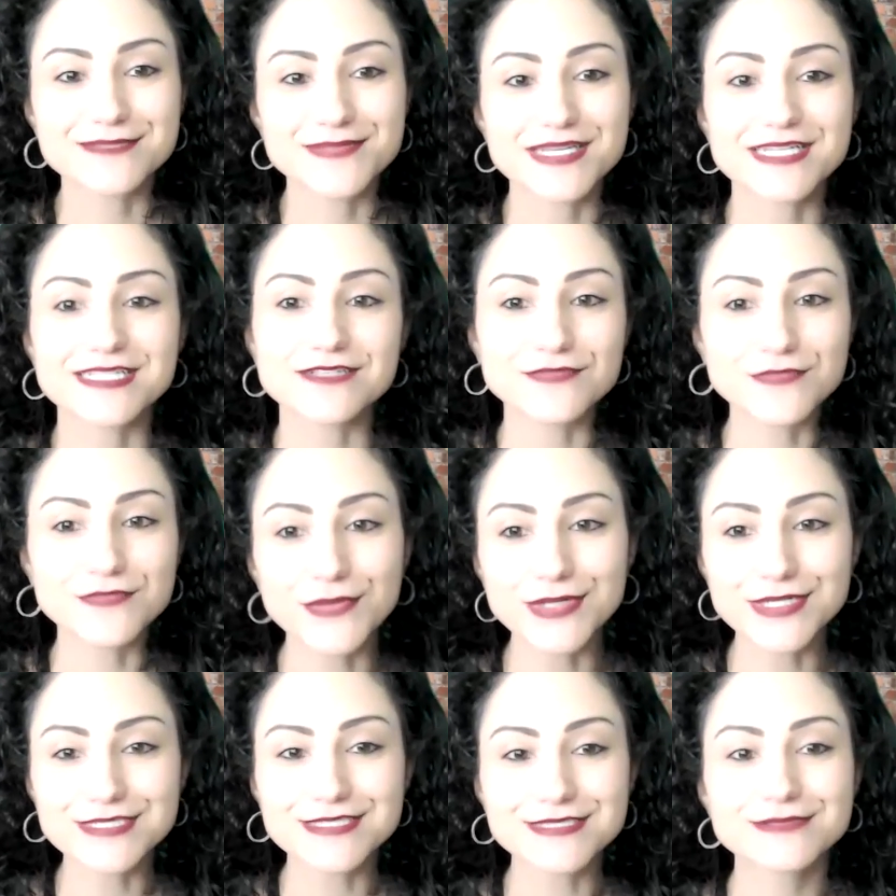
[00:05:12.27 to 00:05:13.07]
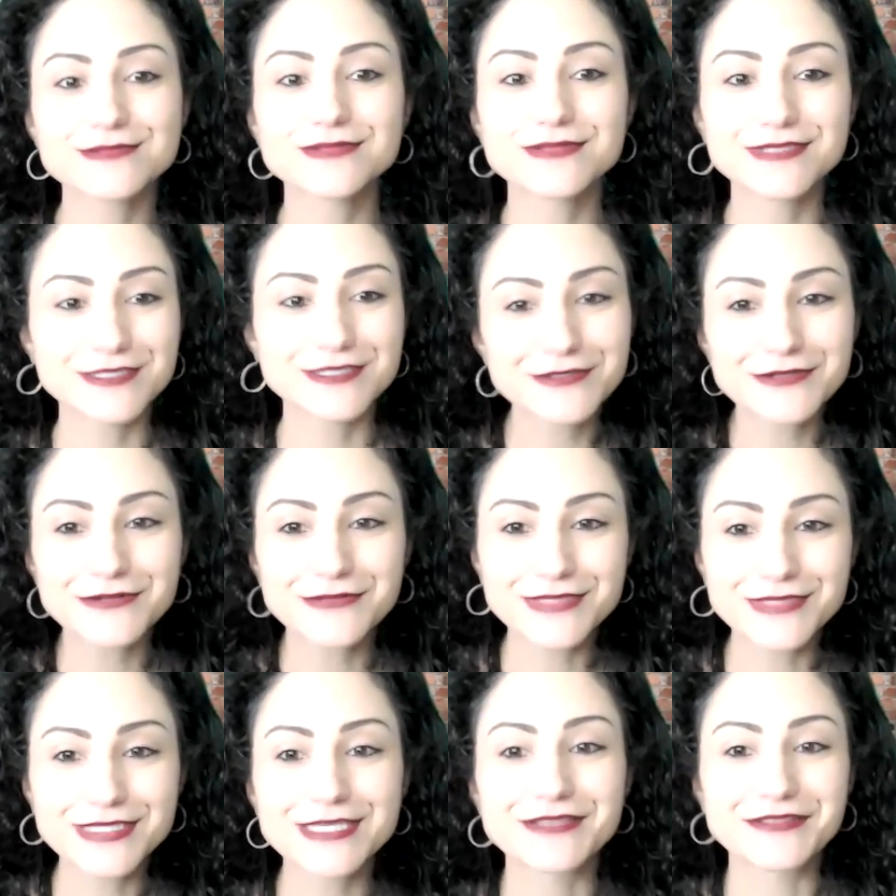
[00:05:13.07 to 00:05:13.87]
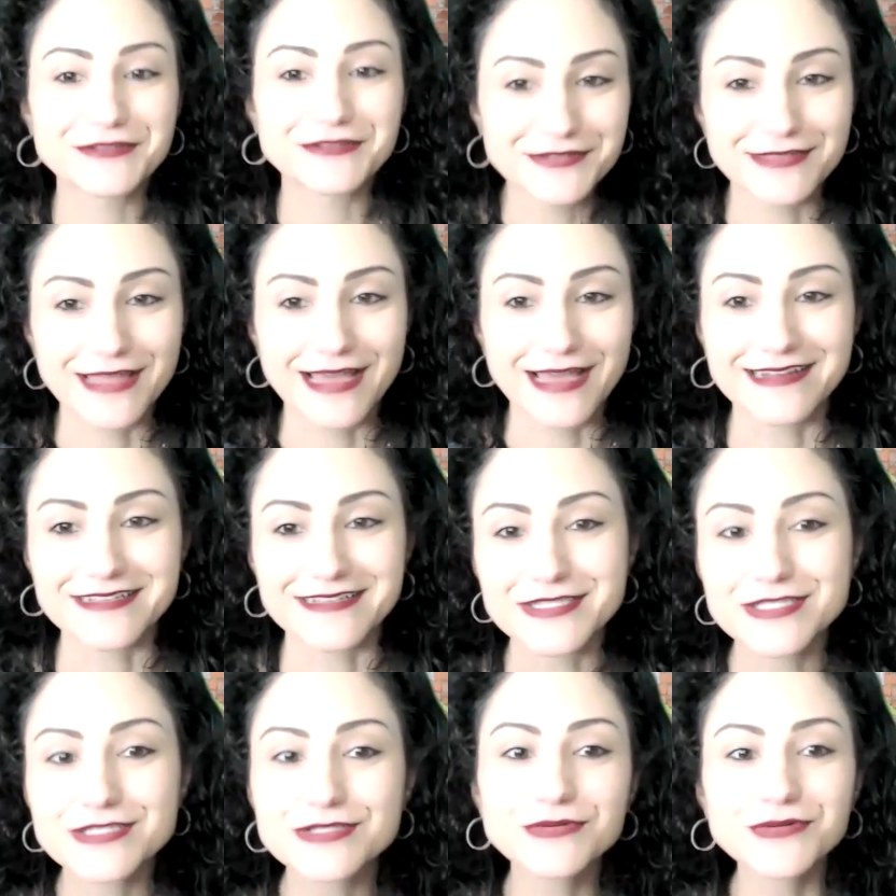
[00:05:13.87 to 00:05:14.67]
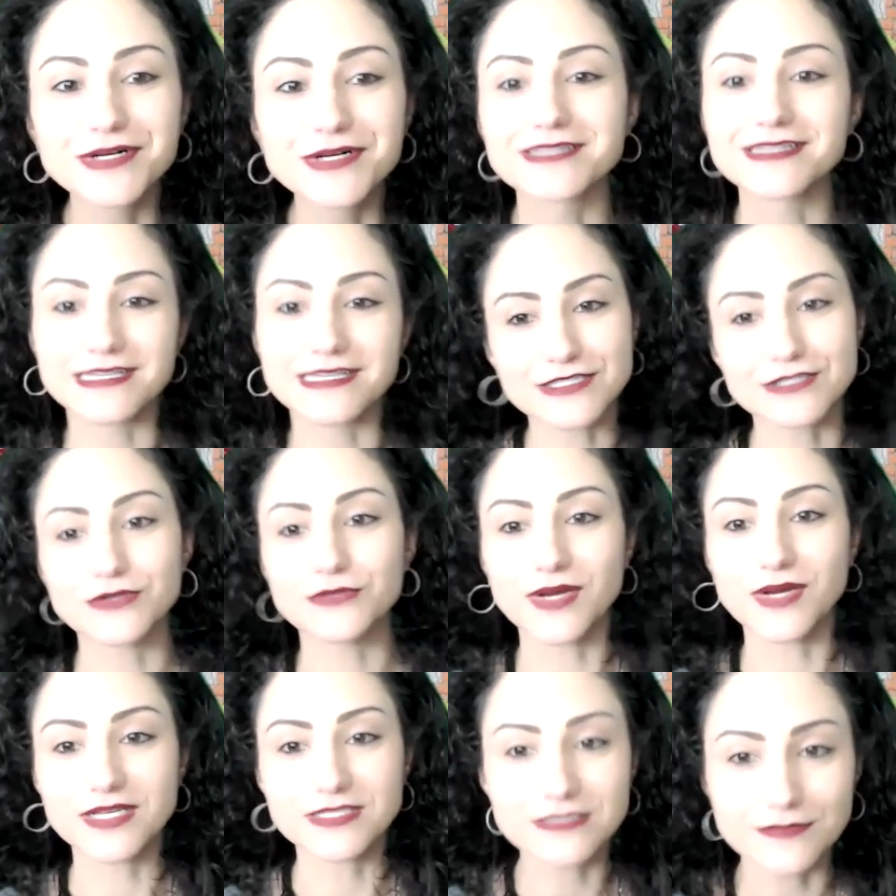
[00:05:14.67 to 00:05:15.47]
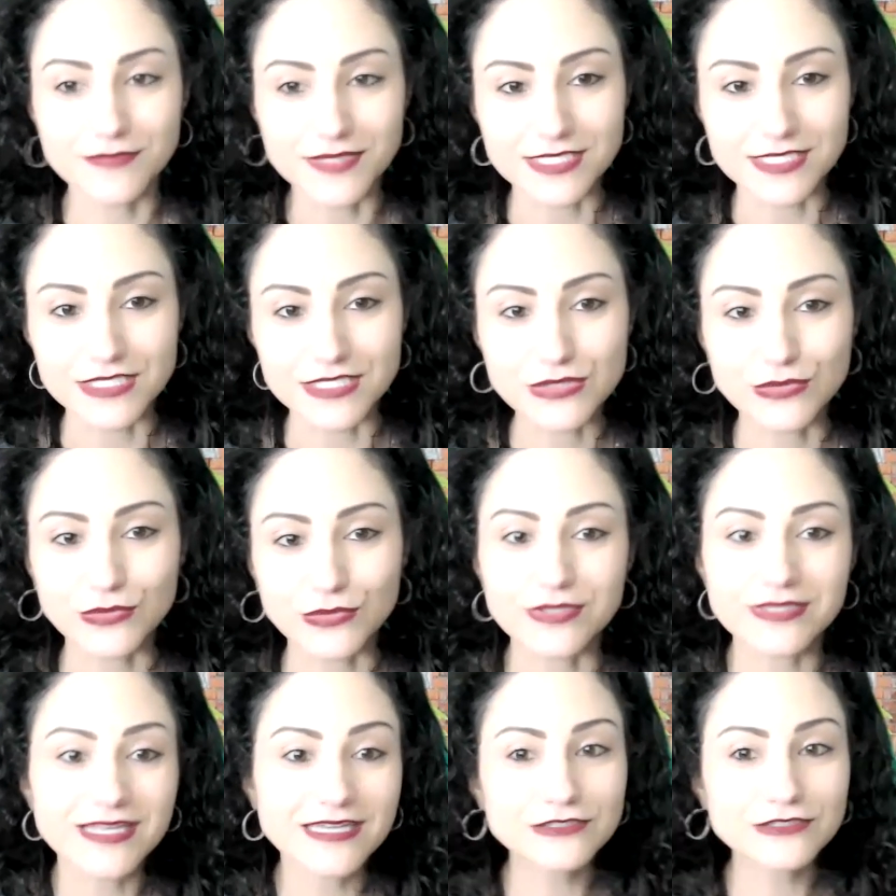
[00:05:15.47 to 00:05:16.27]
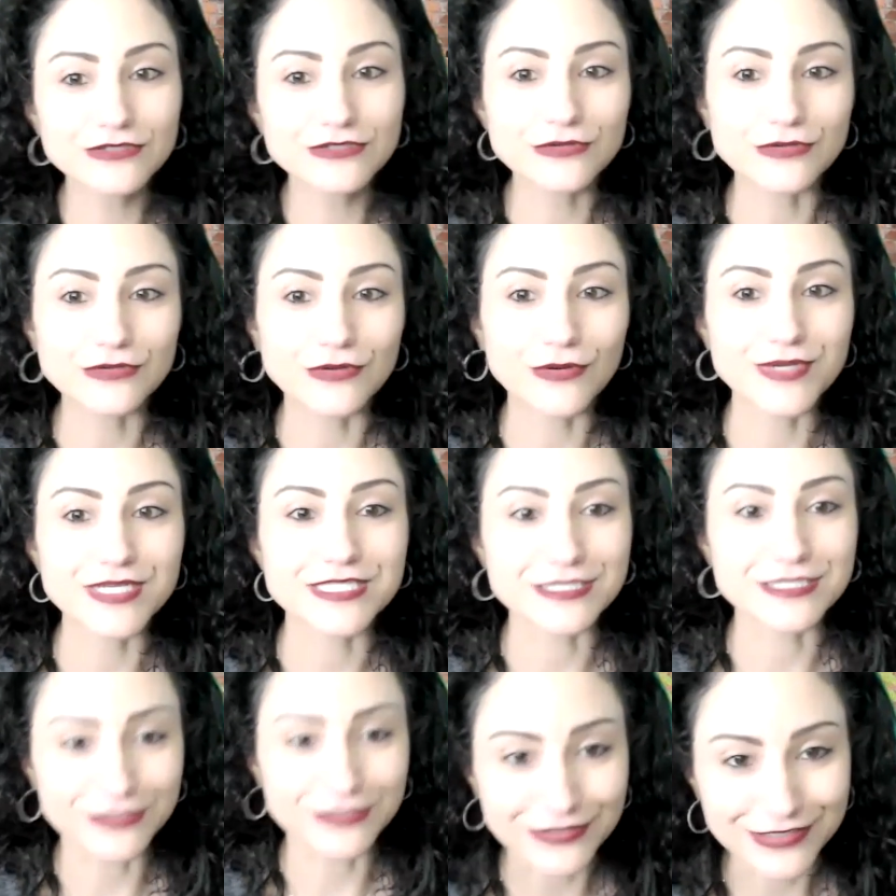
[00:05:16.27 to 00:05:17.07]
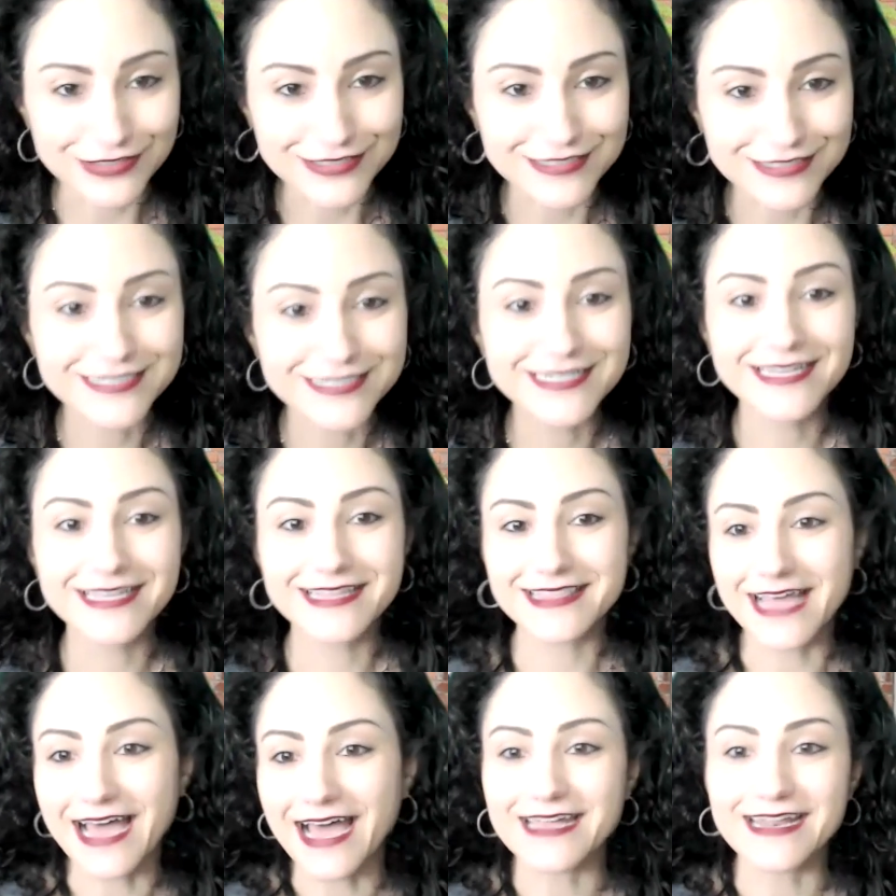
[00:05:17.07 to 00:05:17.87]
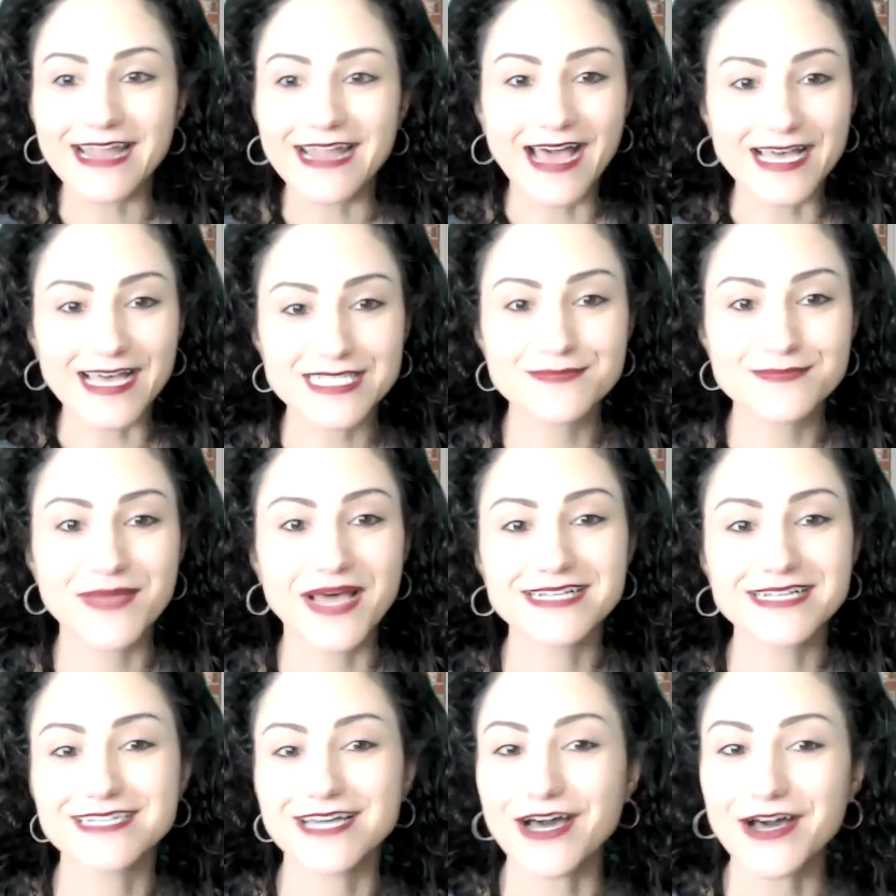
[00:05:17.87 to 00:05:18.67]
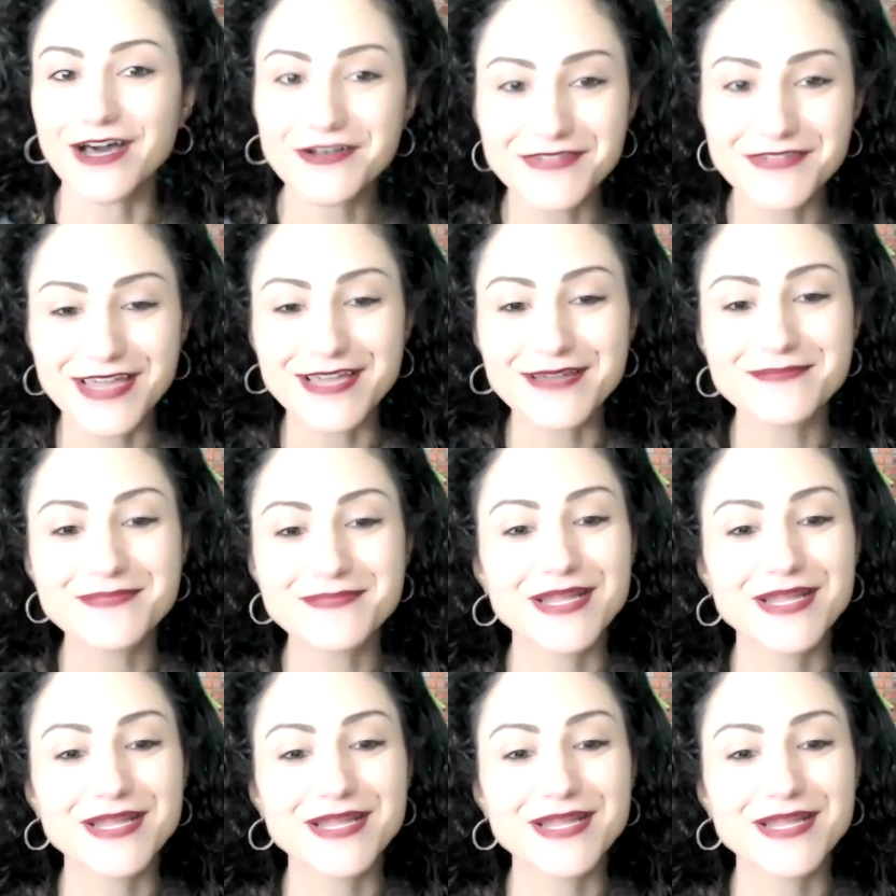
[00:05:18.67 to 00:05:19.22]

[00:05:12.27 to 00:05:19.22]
Because of course, you don't really learn that in school unless you went to business school. And then you don't always learn that aspect of it.